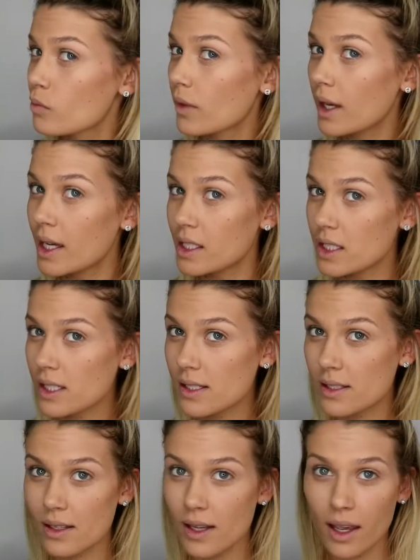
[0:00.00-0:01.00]
And
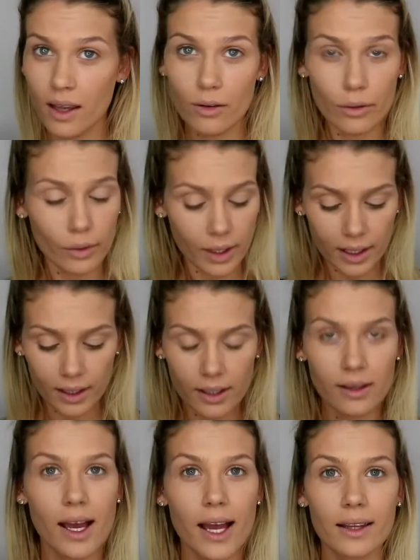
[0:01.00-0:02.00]
just really
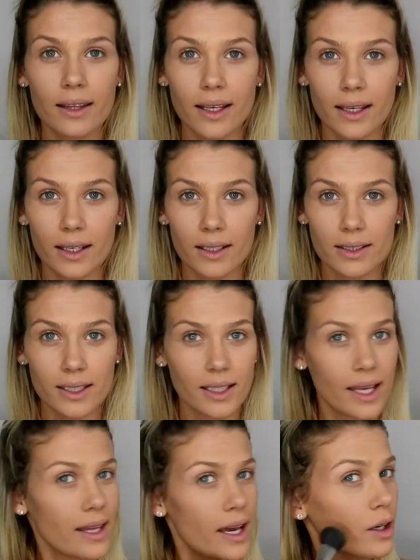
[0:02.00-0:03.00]
lightly to
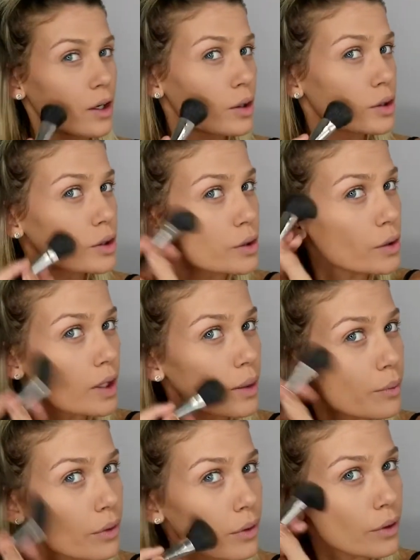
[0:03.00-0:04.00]
let that contour
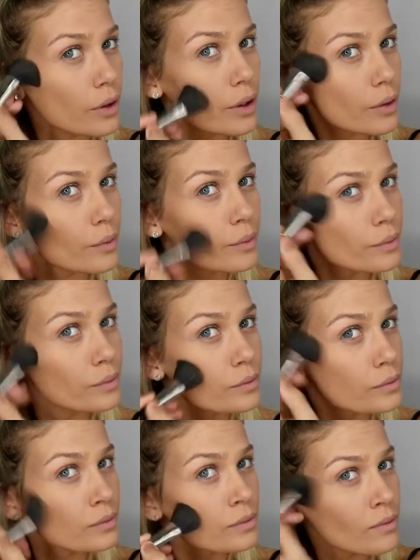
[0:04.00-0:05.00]
come through.
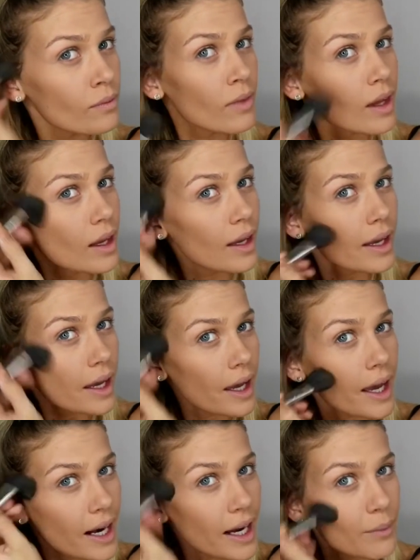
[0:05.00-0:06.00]

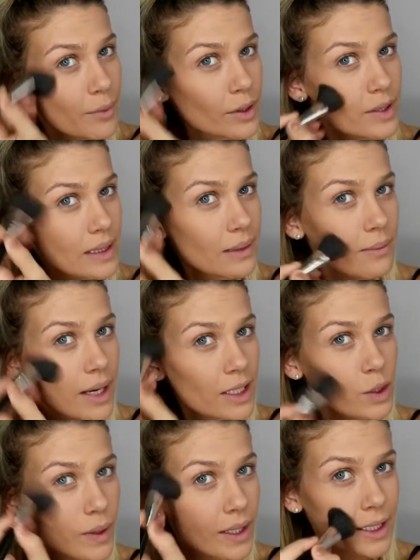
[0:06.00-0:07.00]
And I'm using my
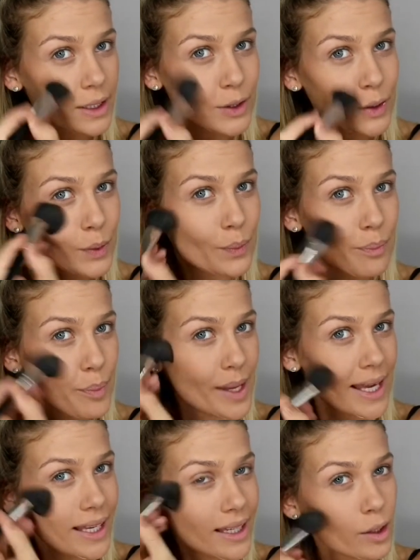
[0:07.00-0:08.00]

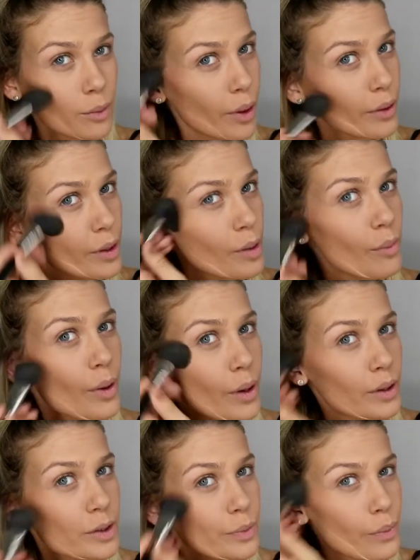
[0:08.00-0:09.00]
22B Napoleon
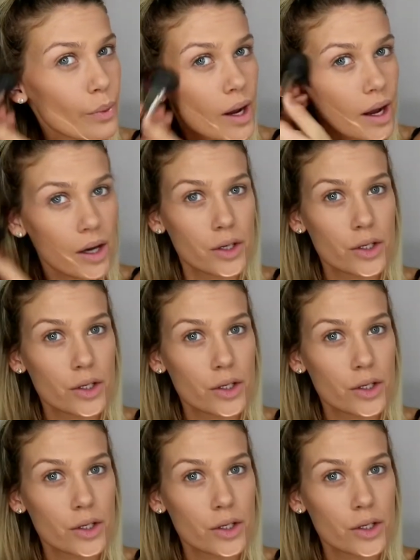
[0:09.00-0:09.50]
Purtis brush.